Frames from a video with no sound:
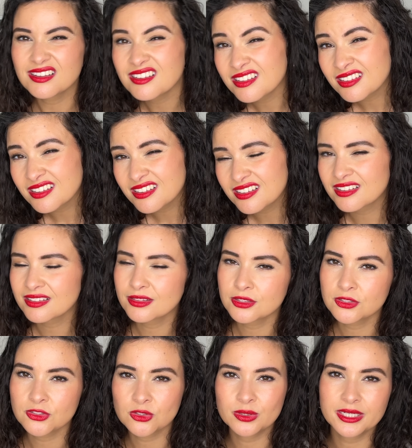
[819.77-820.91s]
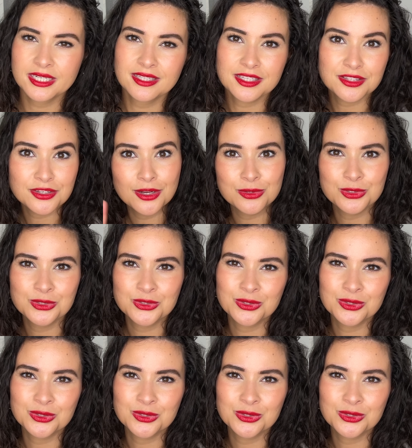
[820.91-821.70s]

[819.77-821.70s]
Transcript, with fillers: eh, the story, like the color